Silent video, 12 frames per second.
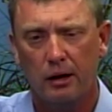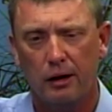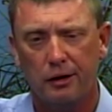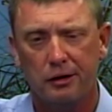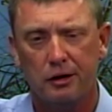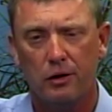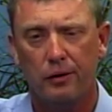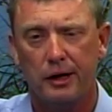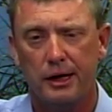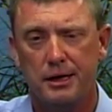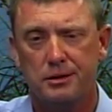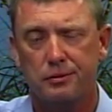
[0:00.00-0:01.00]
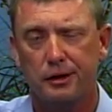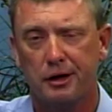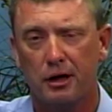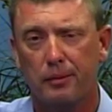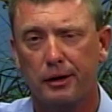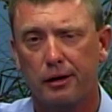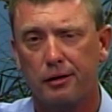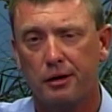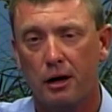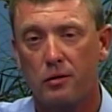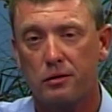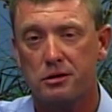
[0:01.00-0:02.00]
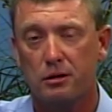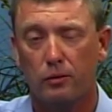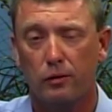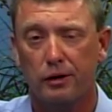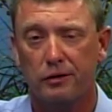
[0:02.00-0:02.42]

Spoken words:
you know, at ease when they come in there and talk to someone.